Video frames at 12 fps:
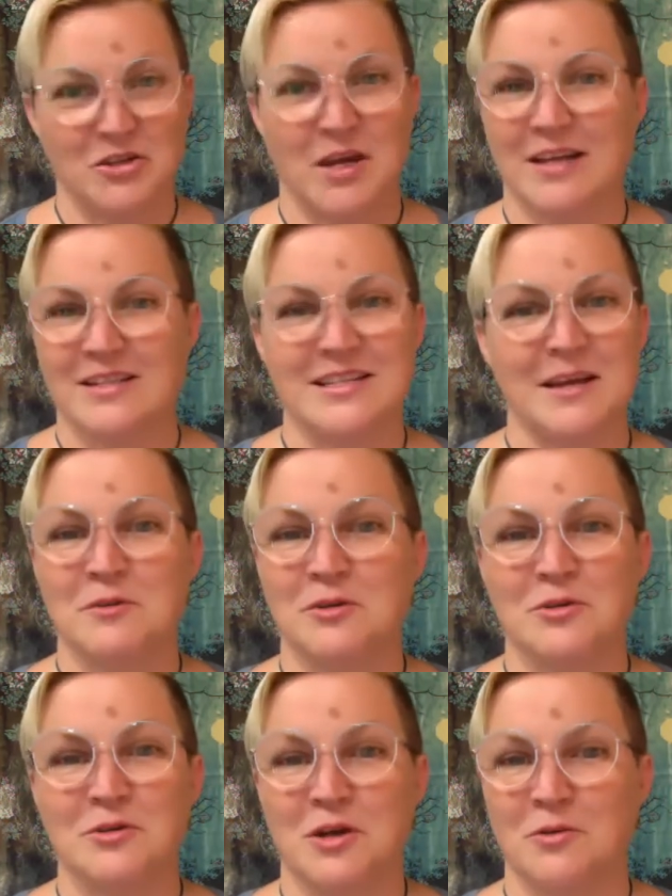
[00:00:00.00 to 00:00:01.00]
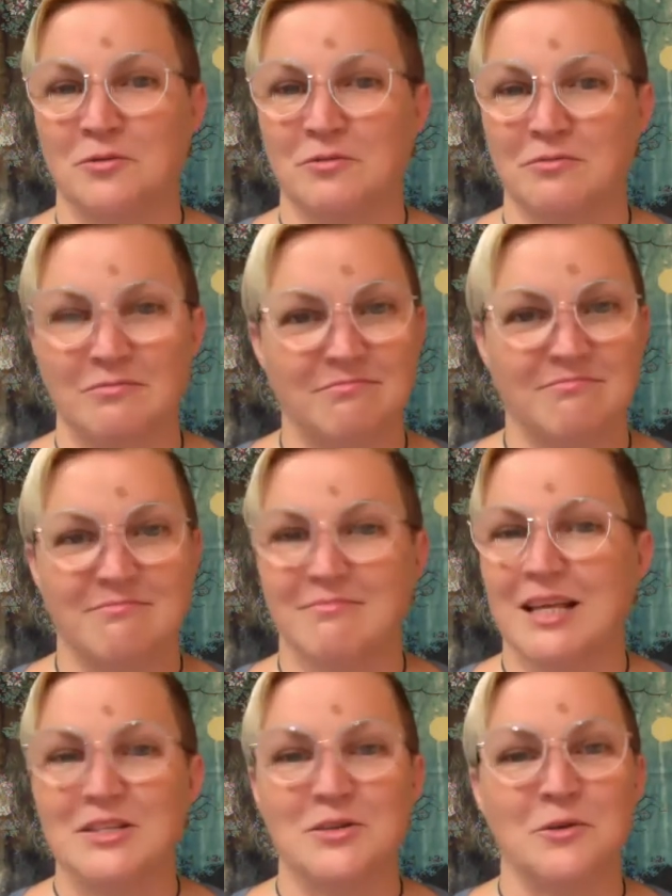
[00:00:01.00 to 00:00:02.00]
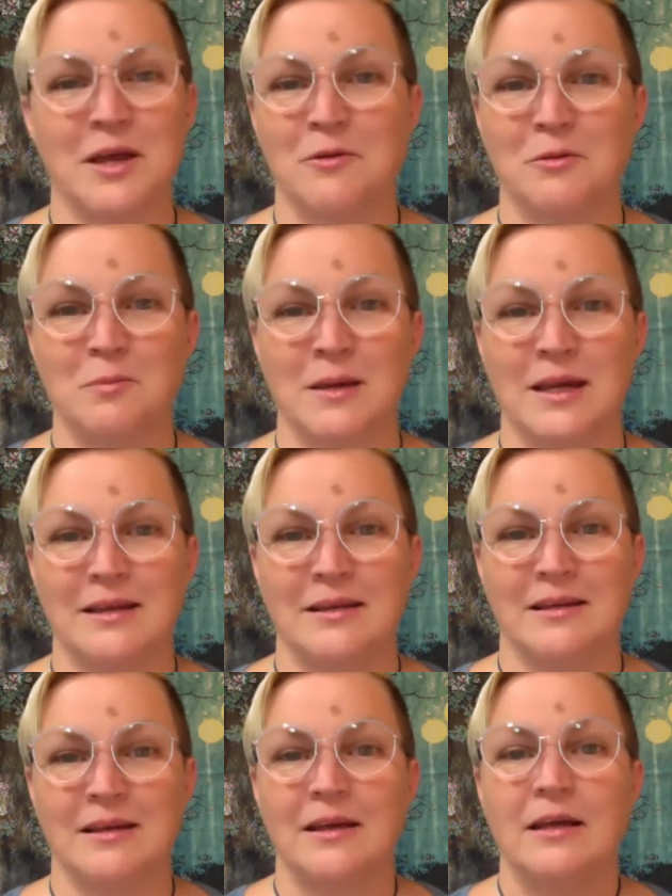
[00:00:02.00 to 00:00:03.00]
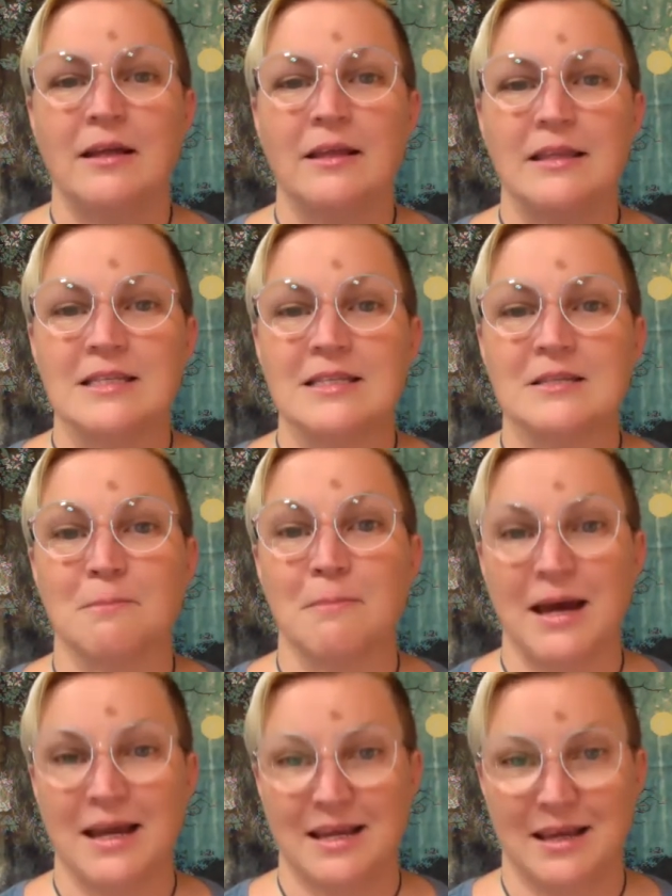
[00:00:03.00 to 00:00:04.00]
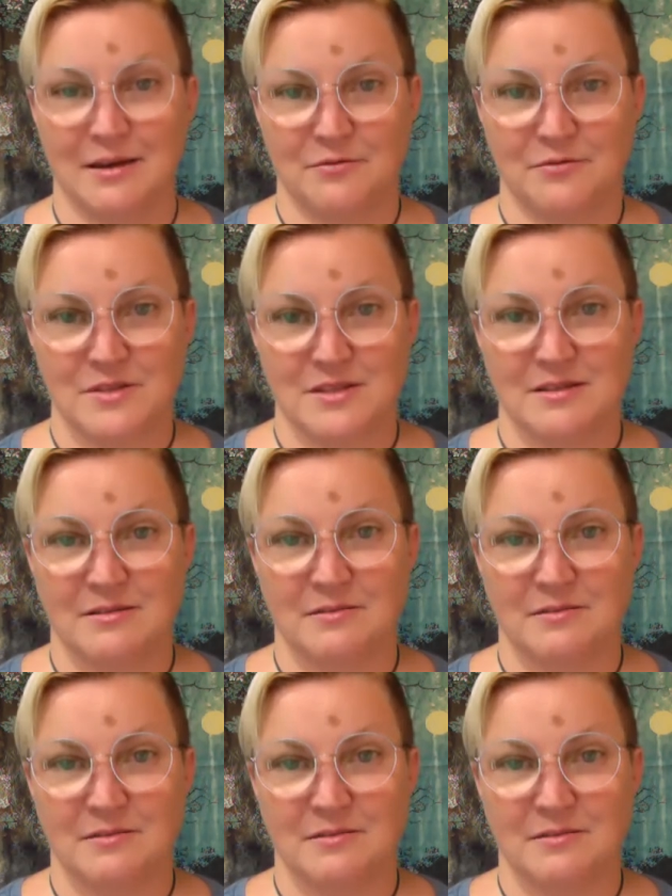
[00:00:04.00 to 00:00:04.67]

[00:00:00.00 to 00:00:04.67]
Accept it or don't. That's okay with me. This is my gift.